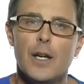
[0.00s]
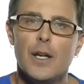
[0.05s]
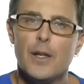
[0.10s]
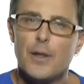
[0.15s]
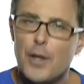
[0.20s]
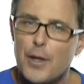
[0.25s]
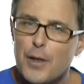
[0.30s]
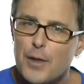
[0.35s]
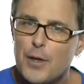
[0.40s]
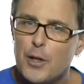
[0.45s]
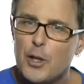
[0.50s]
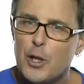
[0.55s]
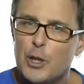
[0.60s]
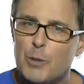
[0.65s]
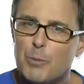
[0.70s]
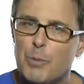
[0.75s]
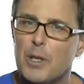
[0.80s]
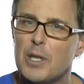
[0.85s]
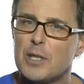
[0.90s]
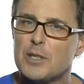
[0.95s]
The
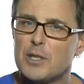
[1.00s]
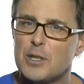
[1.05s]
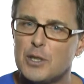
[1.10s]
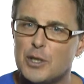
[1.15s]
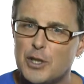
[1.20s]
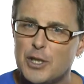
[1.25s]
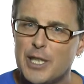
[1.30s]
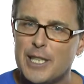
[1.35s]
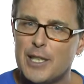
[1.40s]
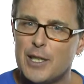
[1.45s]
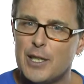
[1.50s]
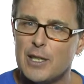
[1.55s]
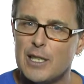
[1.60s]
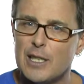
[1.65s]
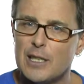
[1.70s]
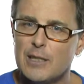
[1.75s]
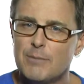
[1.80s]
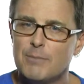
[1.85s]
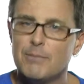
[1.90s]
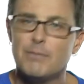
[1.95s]
third person
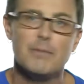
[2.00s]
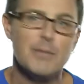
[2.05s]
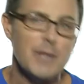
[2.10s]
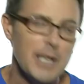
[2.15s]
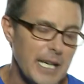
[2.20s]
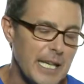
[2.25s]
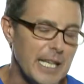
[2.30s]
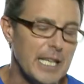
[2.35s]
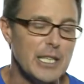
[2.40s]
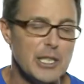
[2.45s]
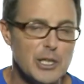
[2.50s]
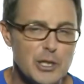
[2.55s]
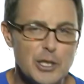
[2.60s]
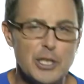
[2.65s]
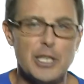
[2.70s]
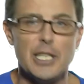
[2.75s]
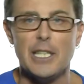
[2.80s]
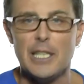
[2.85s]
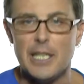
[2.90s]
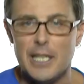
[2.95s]
singular, he,
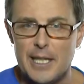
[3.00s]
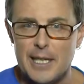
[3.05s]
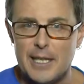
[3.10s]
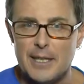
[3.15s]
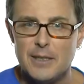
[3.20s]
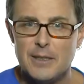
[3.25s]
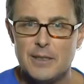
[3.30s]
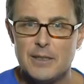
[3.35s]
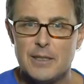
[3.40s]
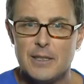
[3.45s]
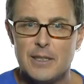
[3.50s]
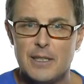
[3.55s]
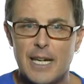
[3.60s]
she, it,